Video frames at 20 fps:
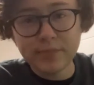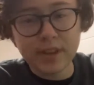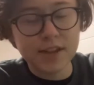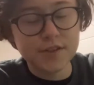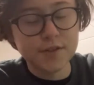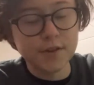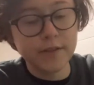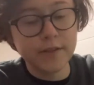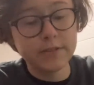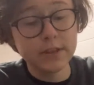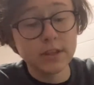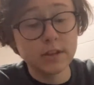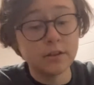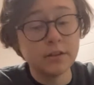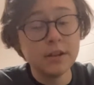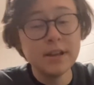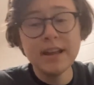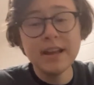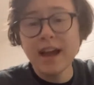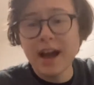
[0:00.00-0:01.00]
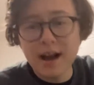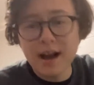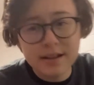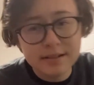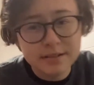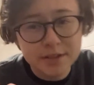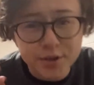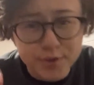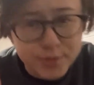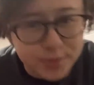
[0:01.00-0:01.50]
So I have a little
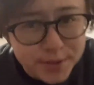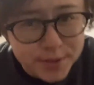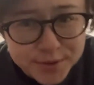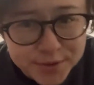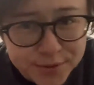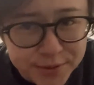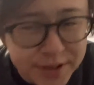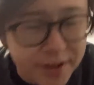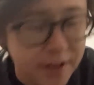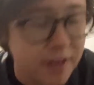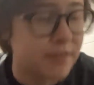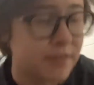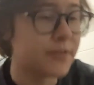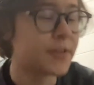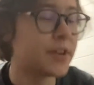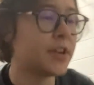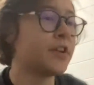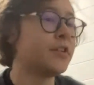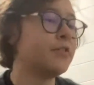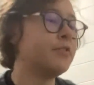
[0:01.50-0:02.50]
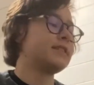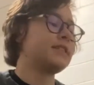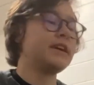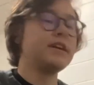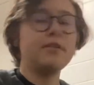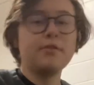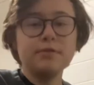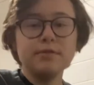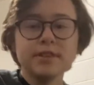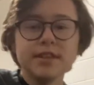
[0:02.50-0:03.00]
grocery haul for you.
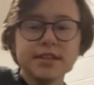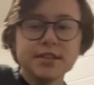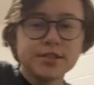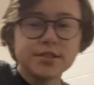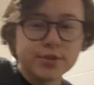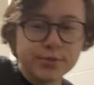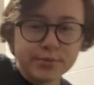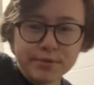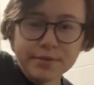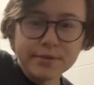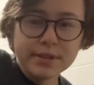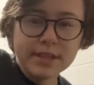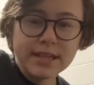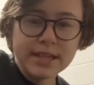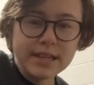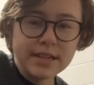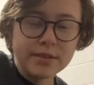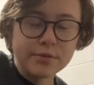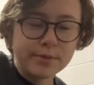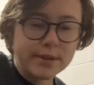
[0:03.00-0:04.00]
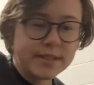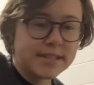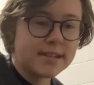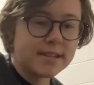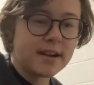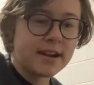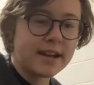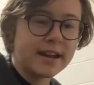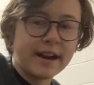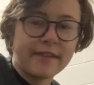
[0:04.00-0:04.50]
They only truly
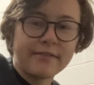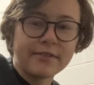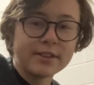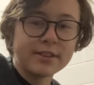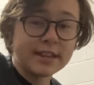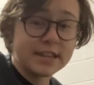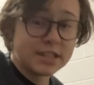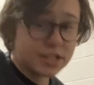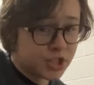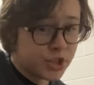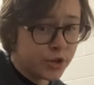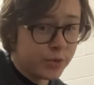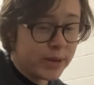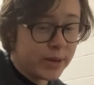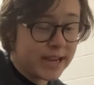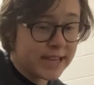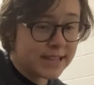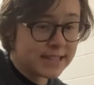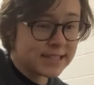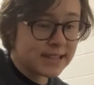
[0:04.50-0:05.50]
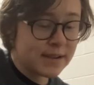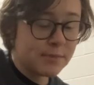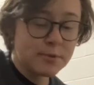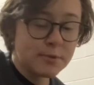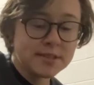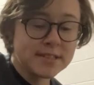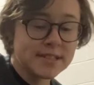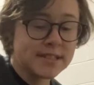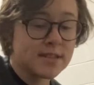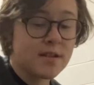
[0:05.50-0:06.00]
restock it every like two weeks. And
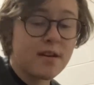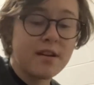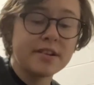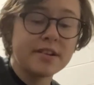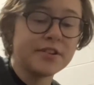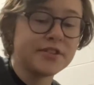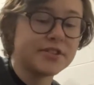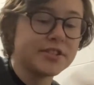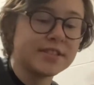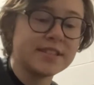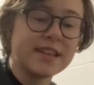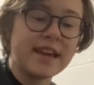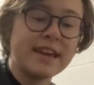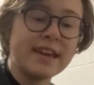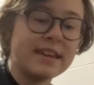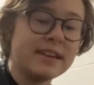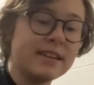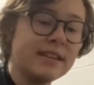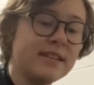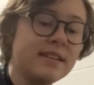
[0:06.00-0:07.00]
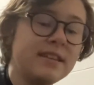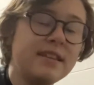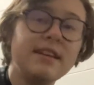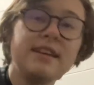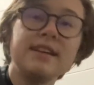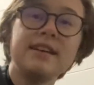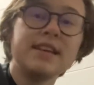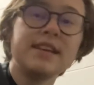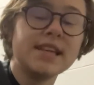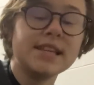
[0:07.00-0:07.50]
once it's gone, you're just like
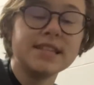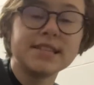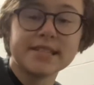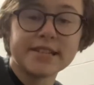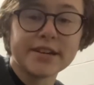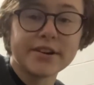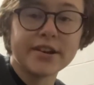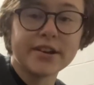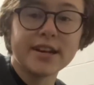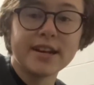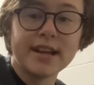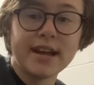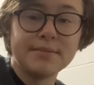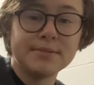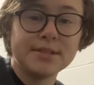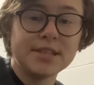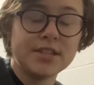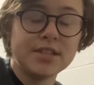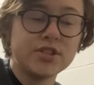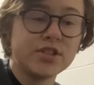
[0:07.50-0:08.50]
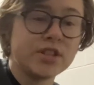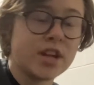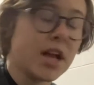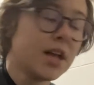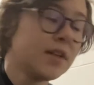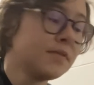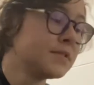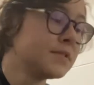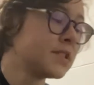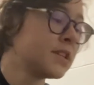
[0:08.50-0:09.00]
staring at empty
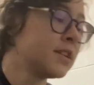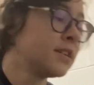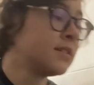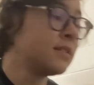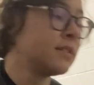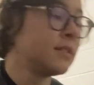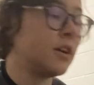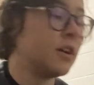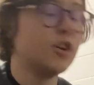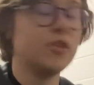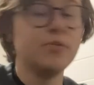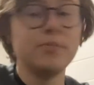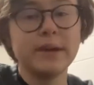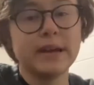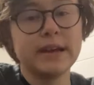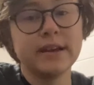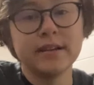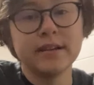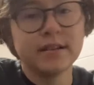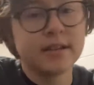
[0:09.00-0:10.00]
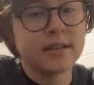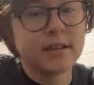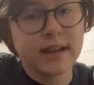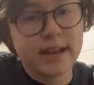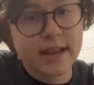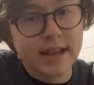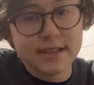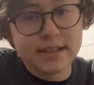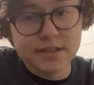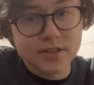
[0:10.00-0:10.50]
shelves, hoping
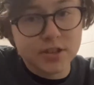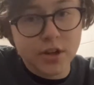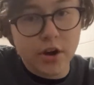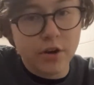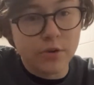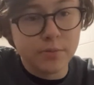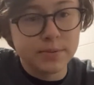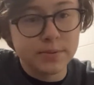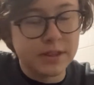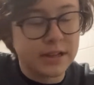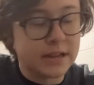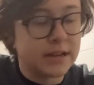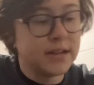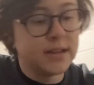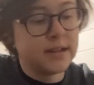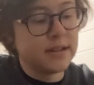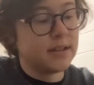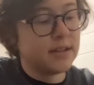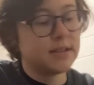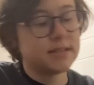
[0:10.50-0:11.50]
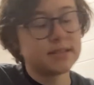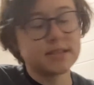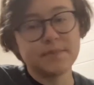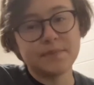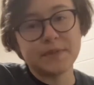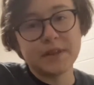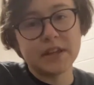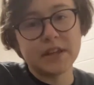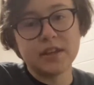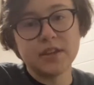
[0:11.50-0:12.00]
against hope that
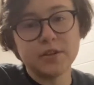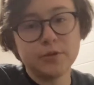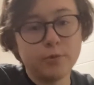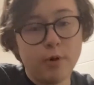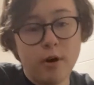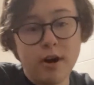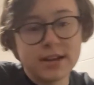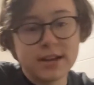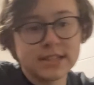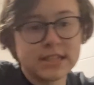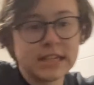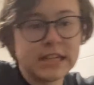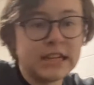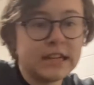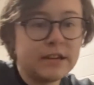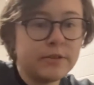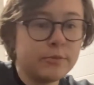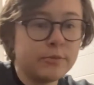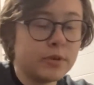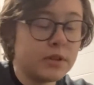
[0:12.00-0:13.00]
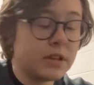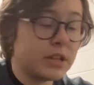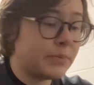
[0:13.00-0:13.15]
something you want to eat will